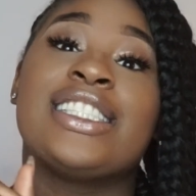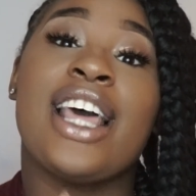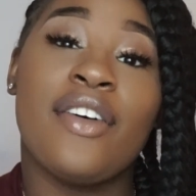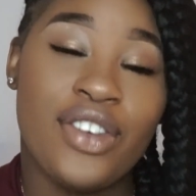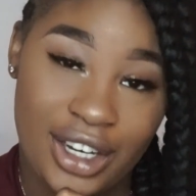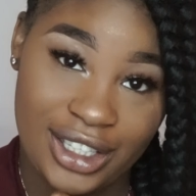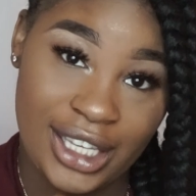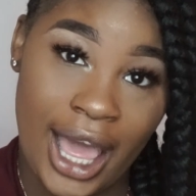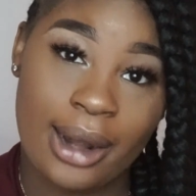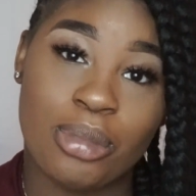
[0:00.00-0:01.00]

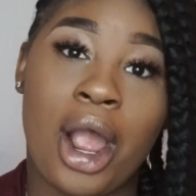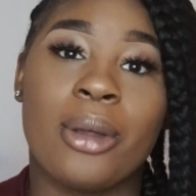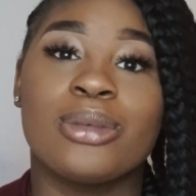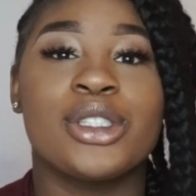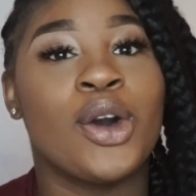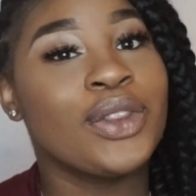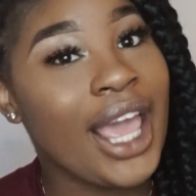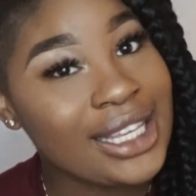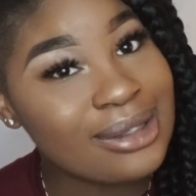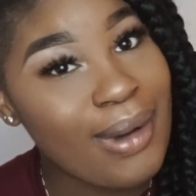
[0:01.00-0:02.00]
Definitely had a problem. So
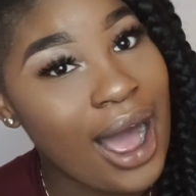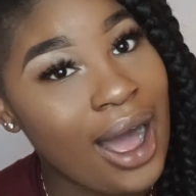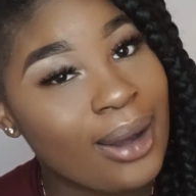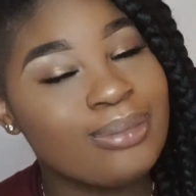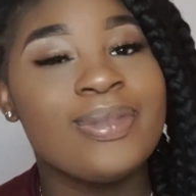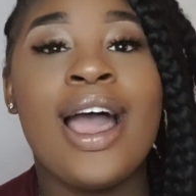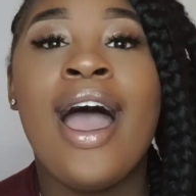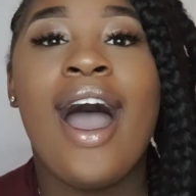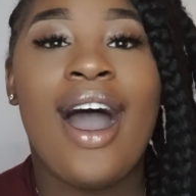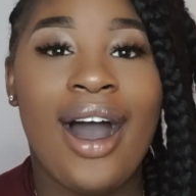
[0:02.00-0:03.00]
thanks, Mom.
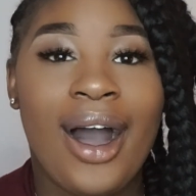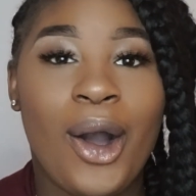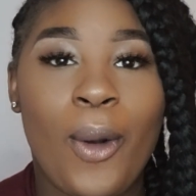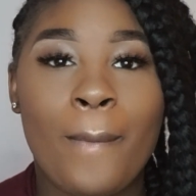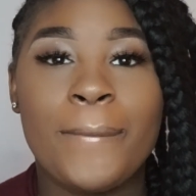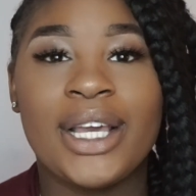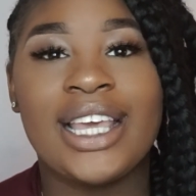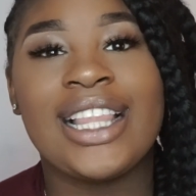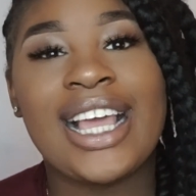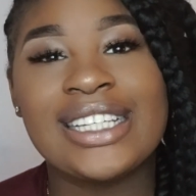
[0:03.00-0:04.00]
But
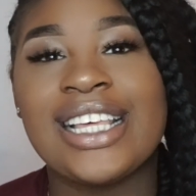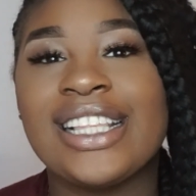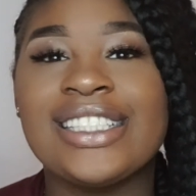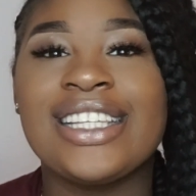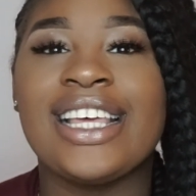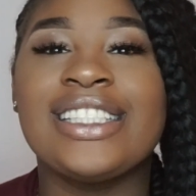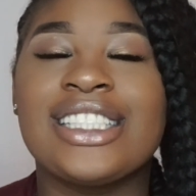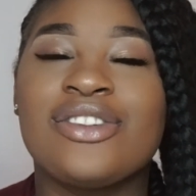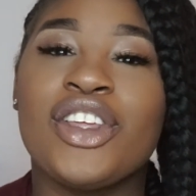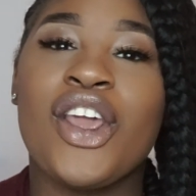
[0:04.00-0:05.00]
yeah, like I said, this is the end of
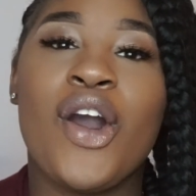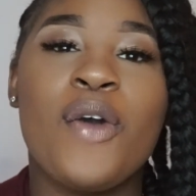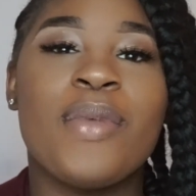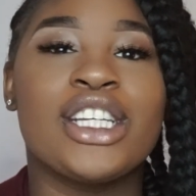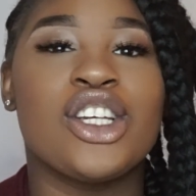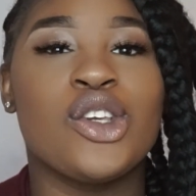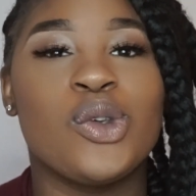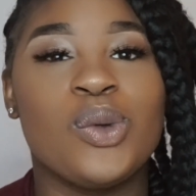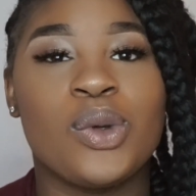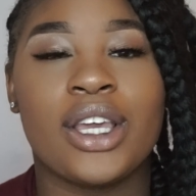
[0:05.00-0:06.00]
this video. Make sure
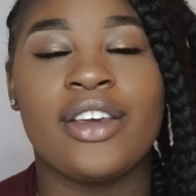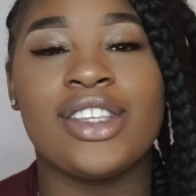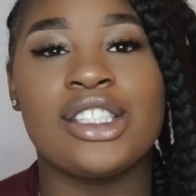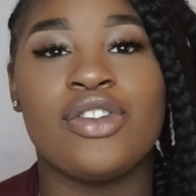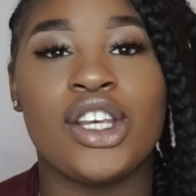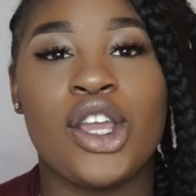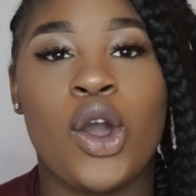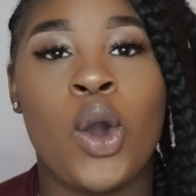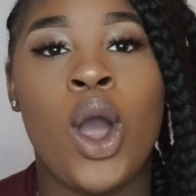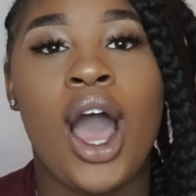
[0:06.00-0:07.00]
you give this
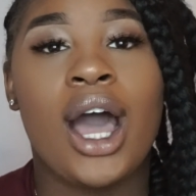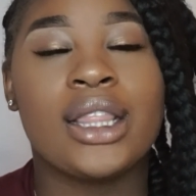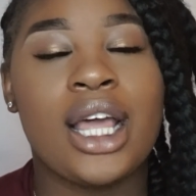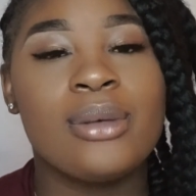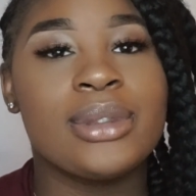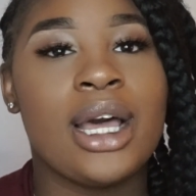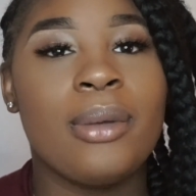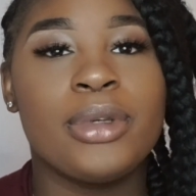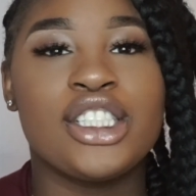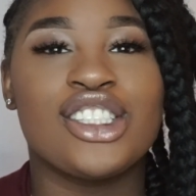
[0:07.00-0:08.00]
video a thumbs
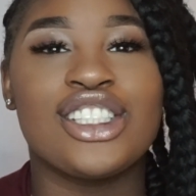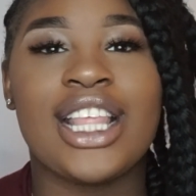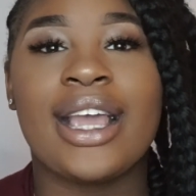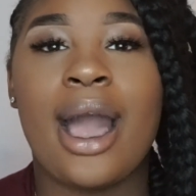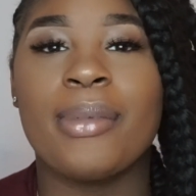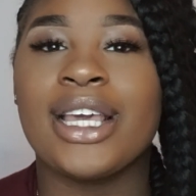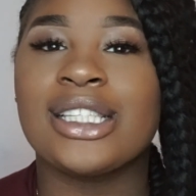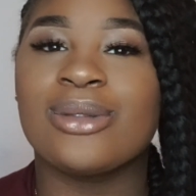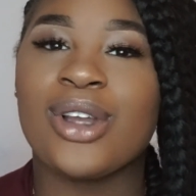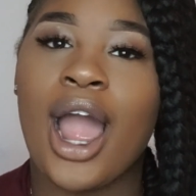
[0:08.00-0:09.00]
up. Be sure to like, comment,
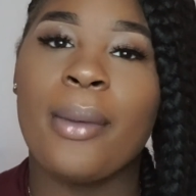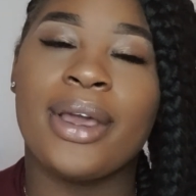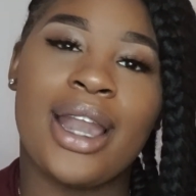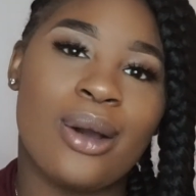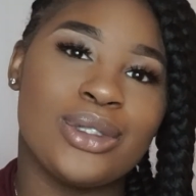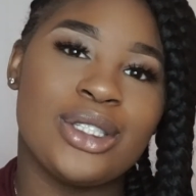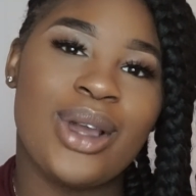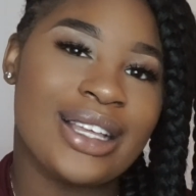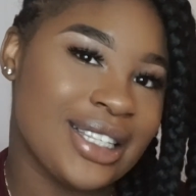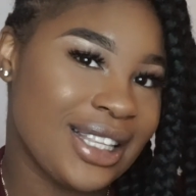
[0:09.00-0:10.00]
and subscribe, and I will see you
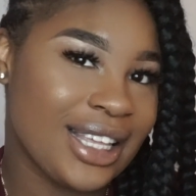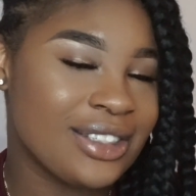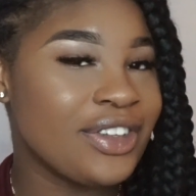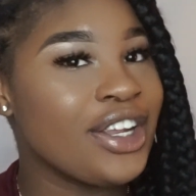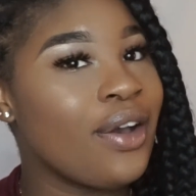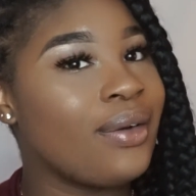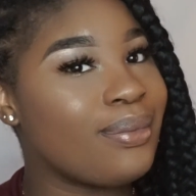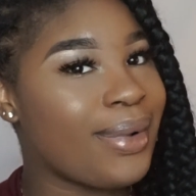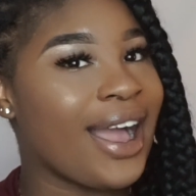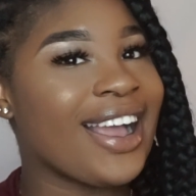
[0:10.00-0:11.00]
guys in the next video.
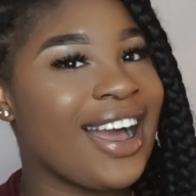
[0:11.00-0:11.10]
Bye,